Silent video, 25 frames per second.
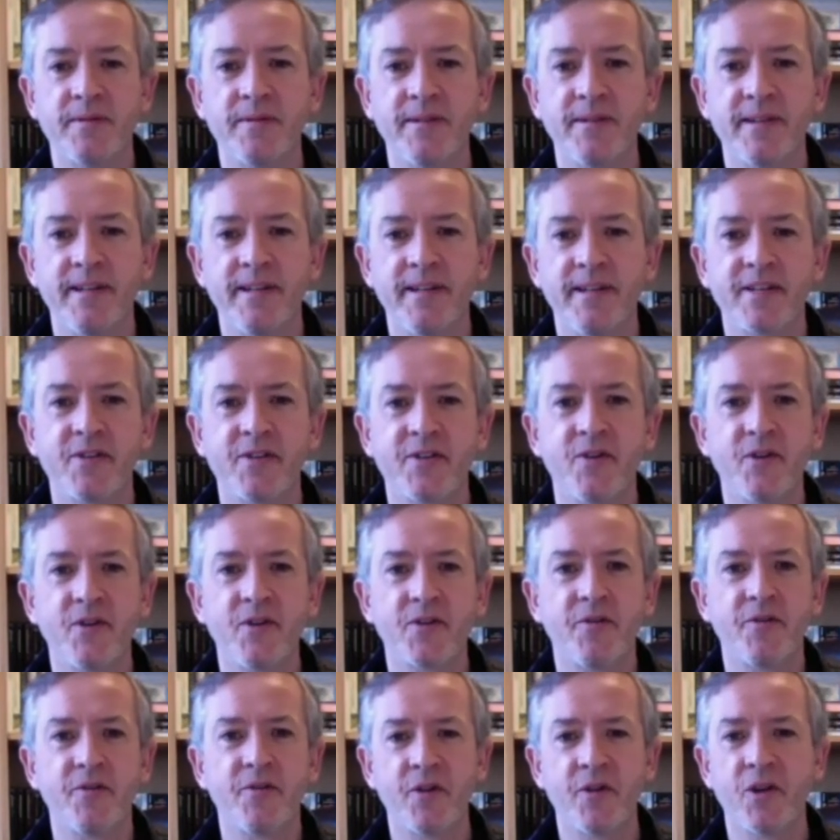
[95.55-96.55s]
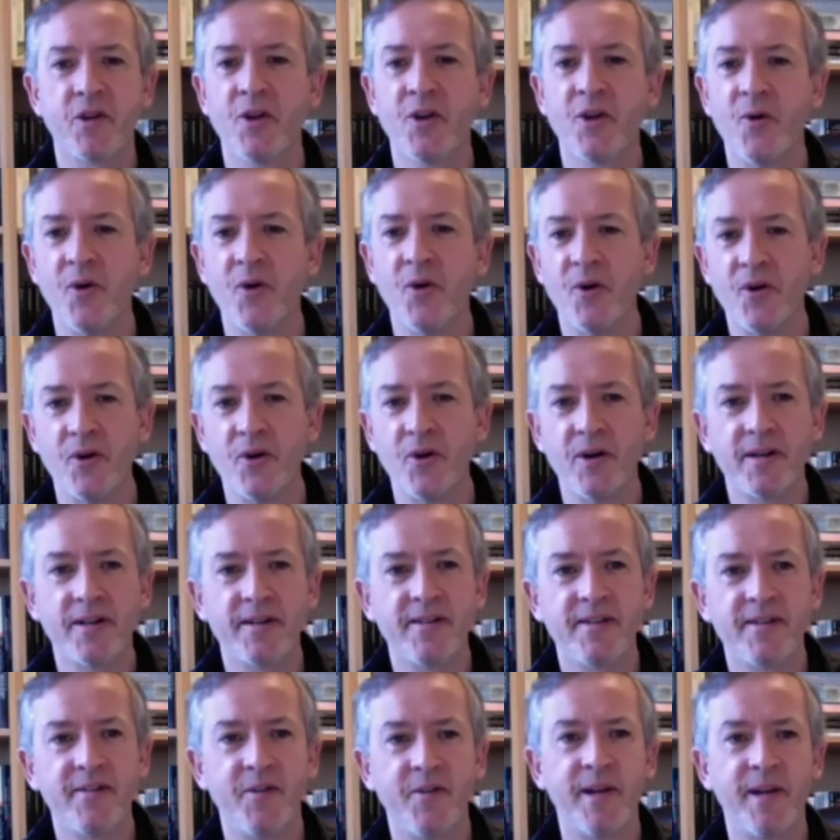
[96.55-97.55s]
it's not the law,
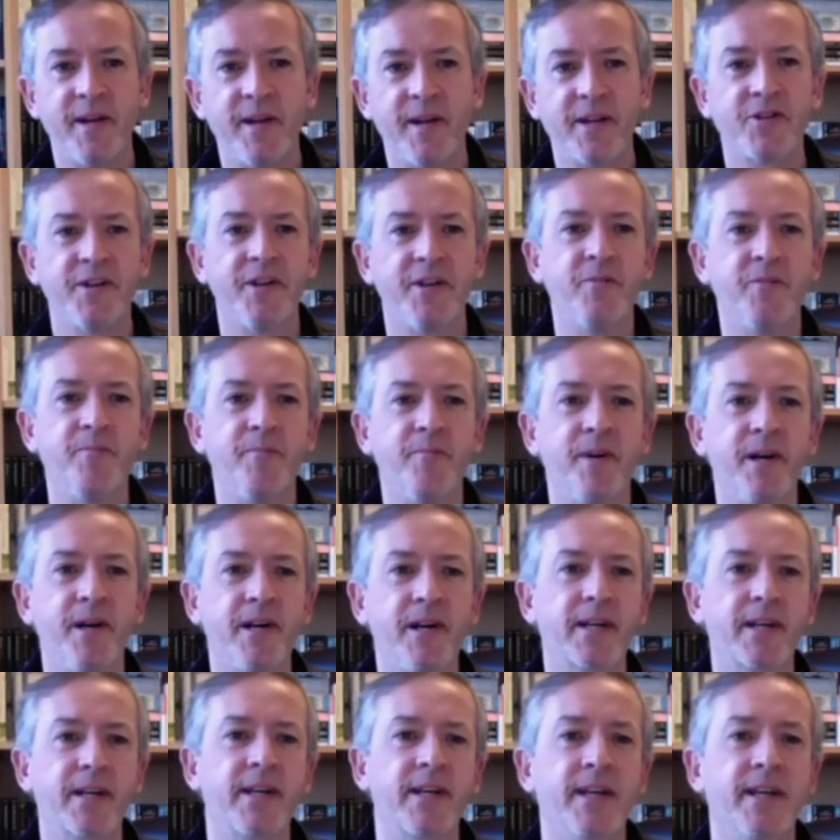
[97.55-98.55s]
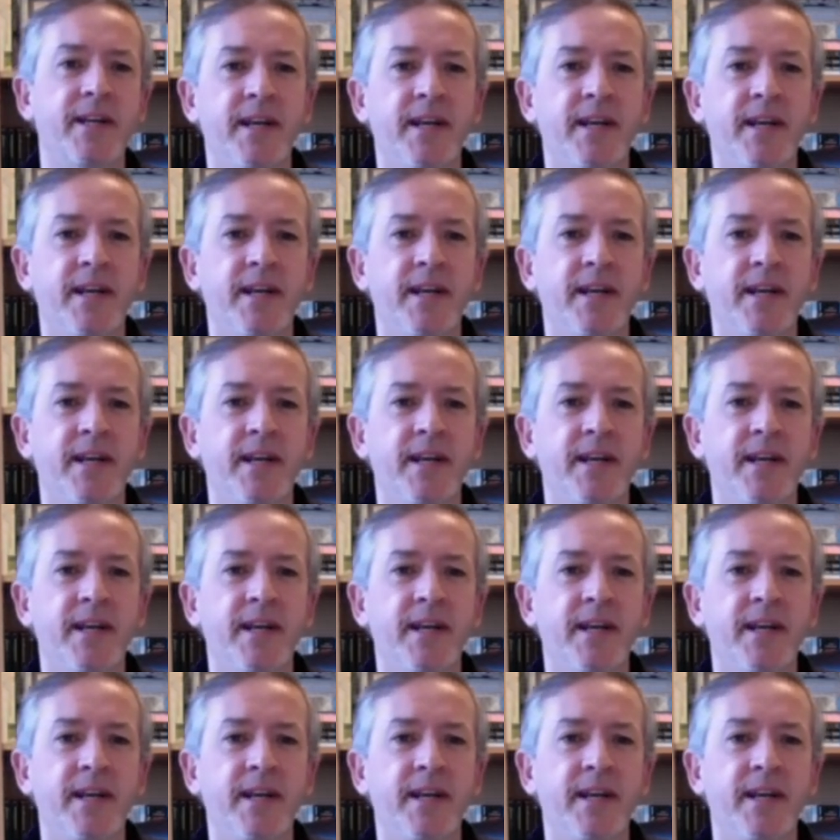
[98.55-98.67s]
the metronome mark.